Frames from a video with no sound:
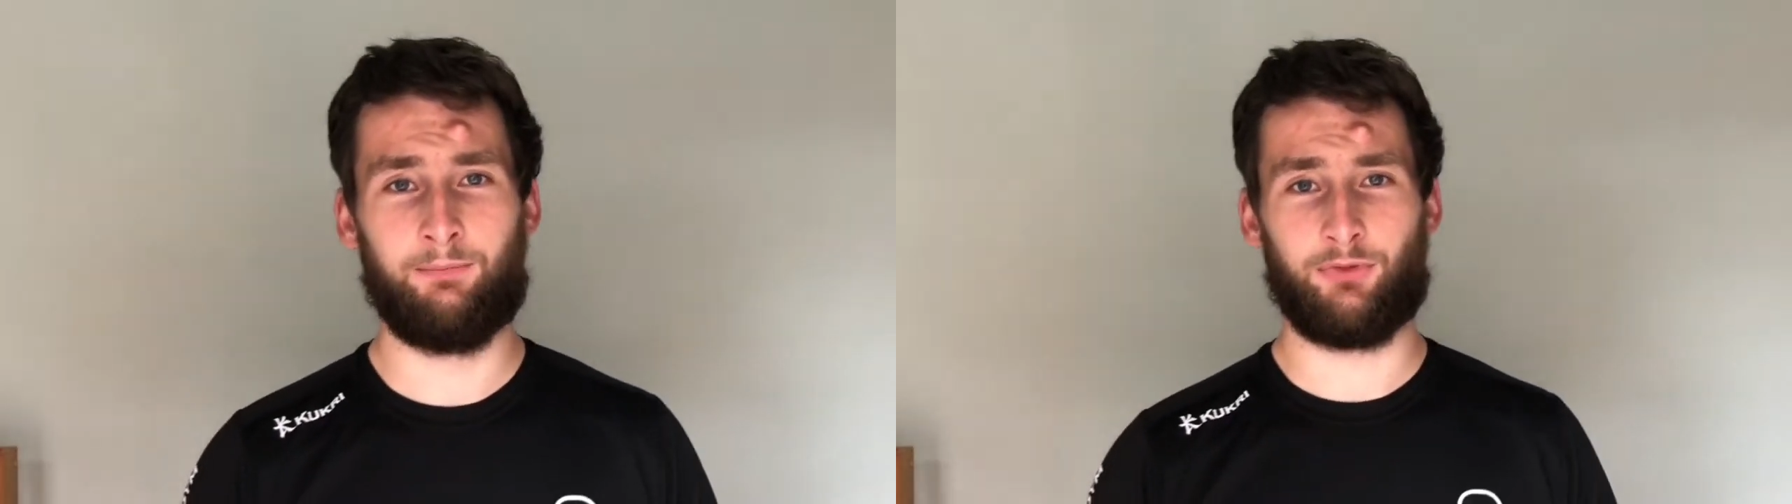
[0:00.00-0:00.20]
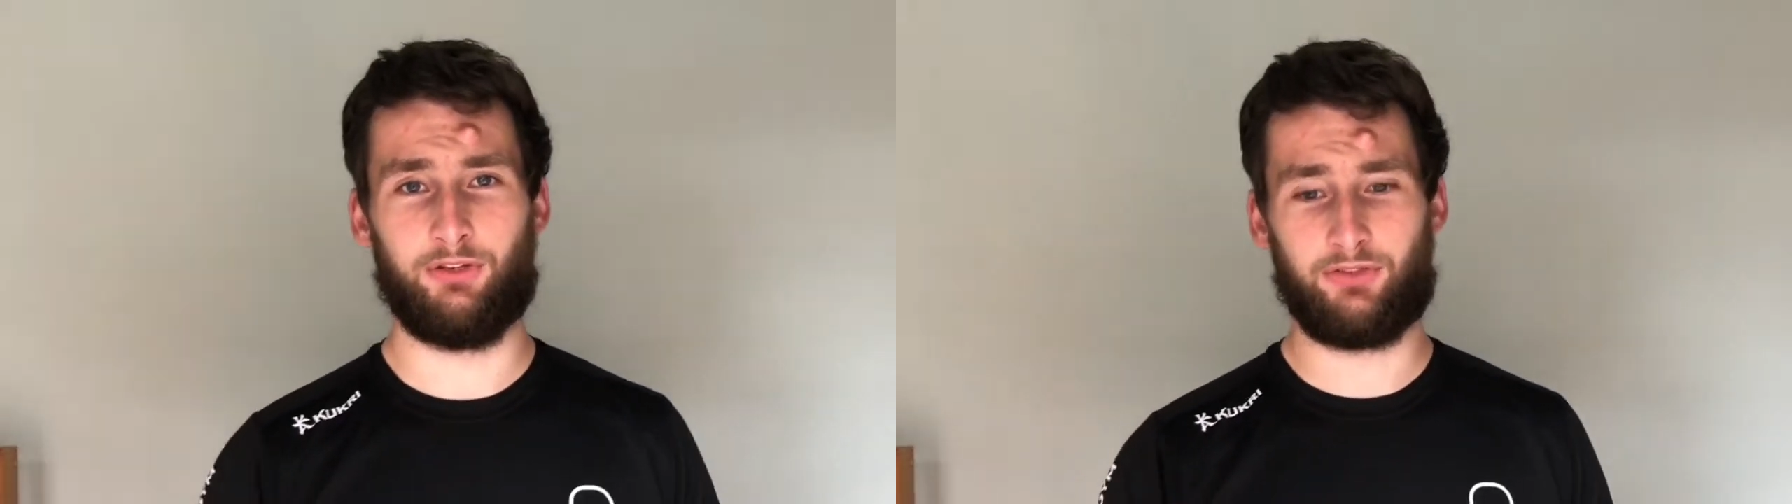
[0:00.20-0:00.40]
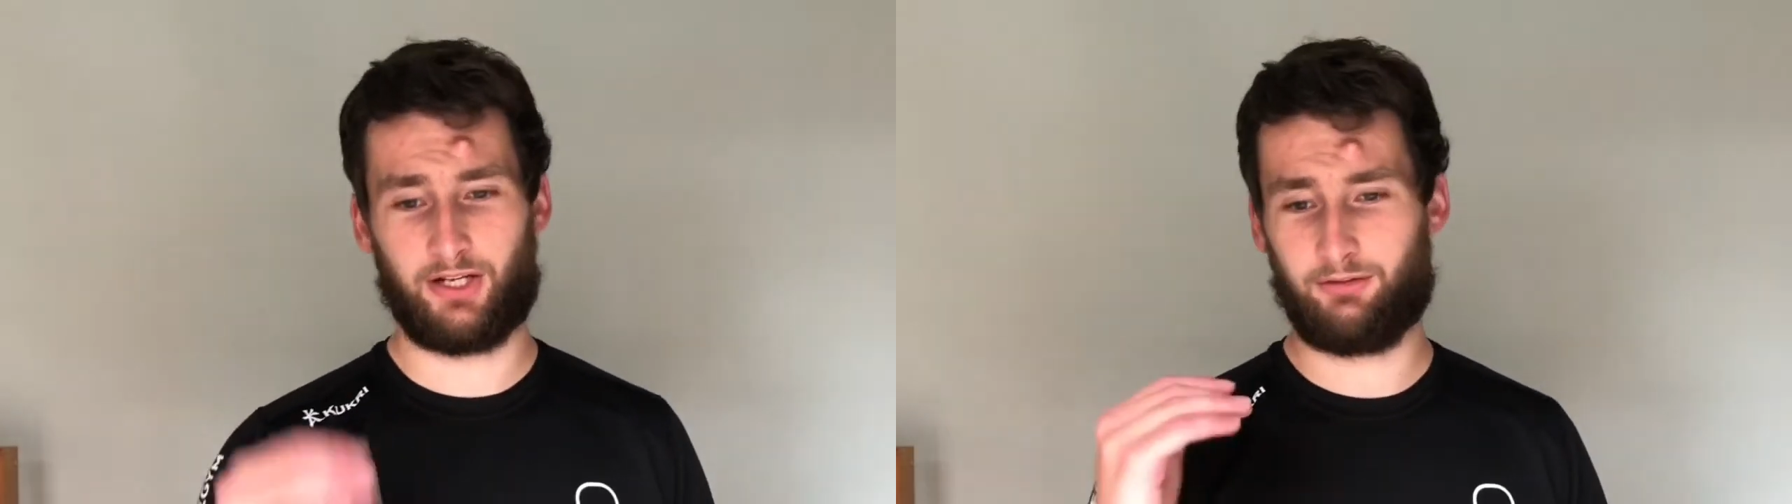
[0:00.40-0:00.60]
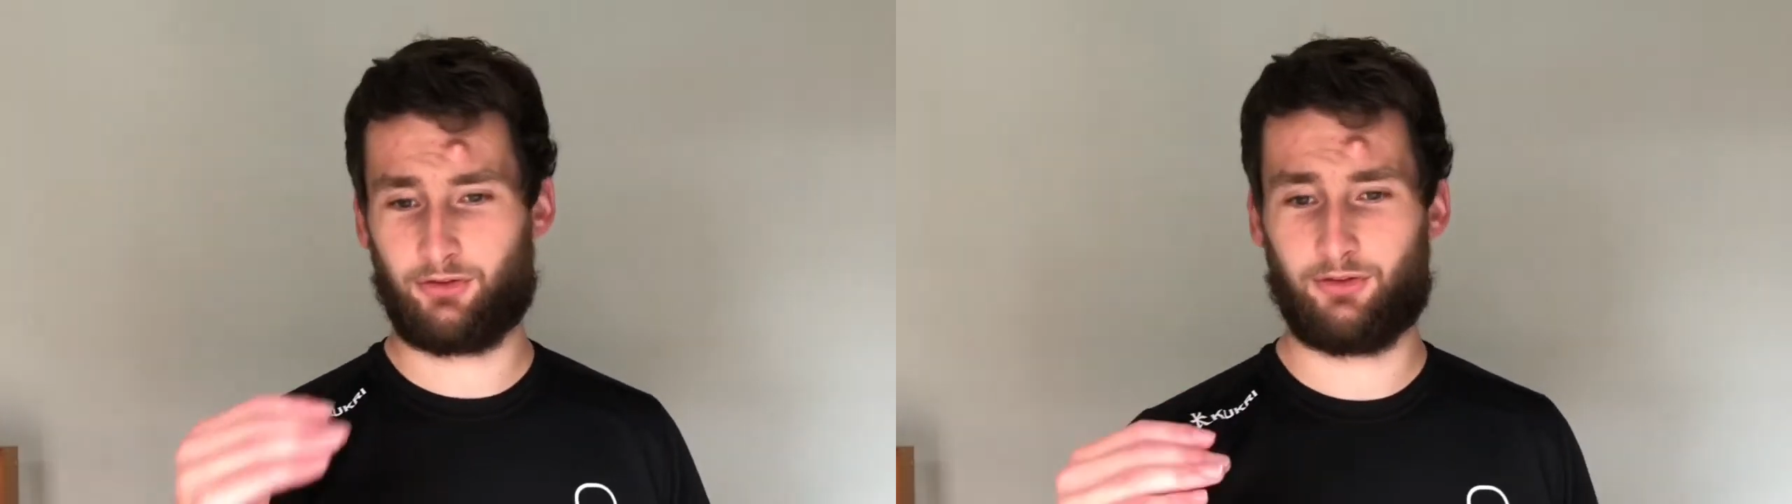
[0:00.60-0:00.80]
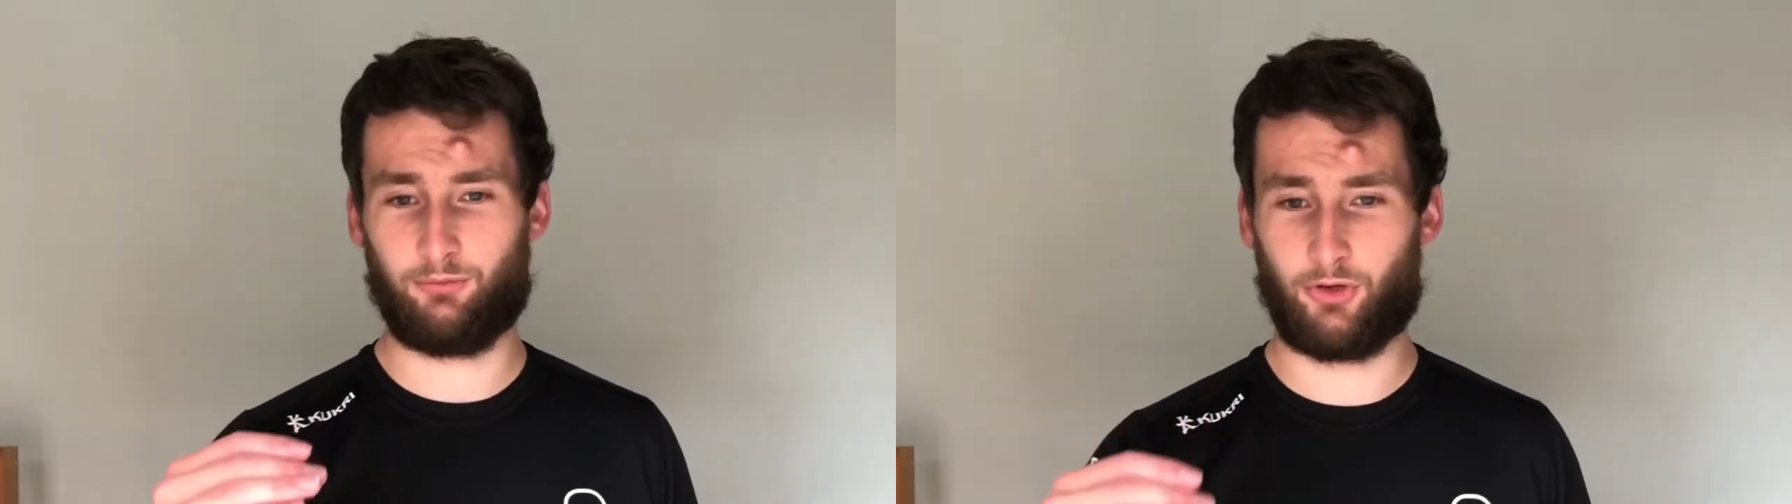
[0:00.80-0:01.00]
you've done
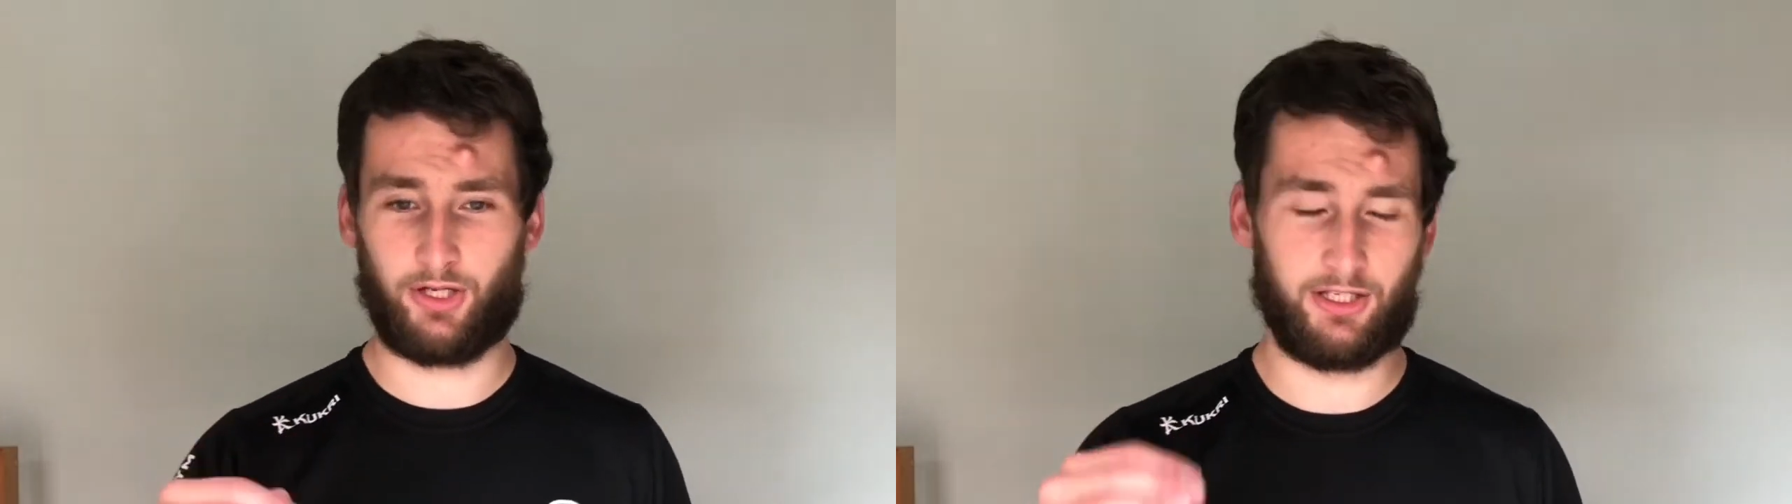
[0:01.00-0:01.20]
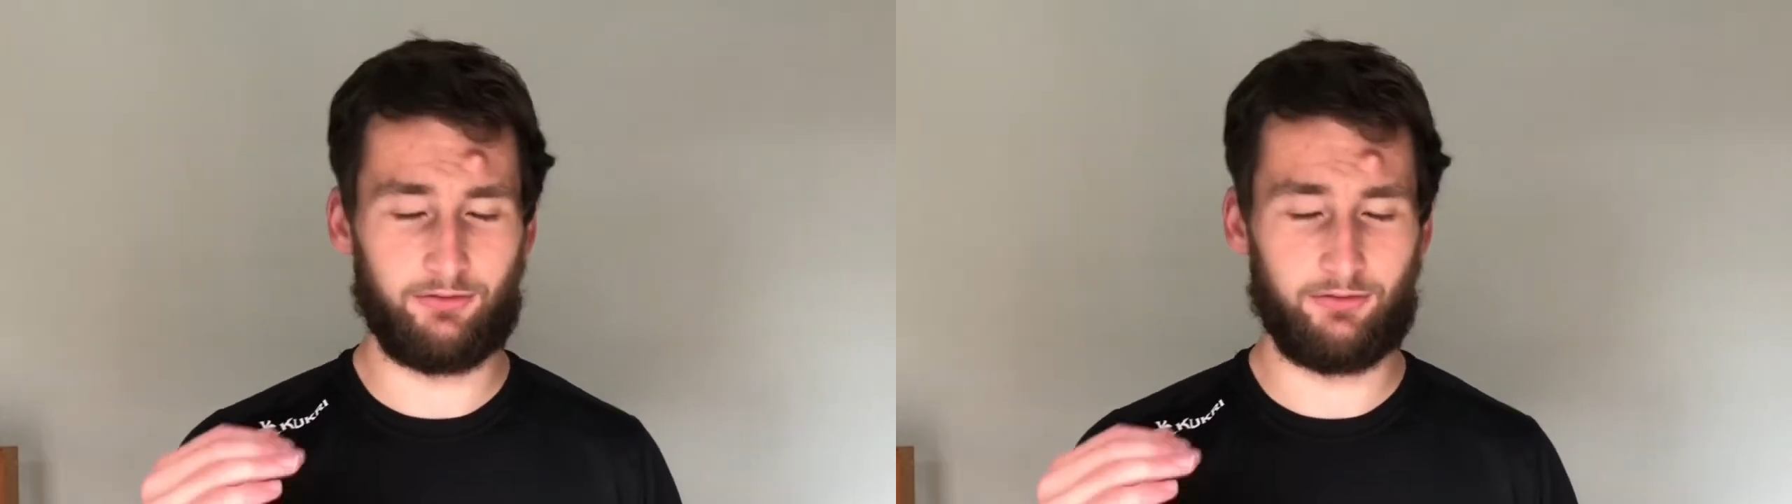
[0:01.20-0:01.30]
everything right,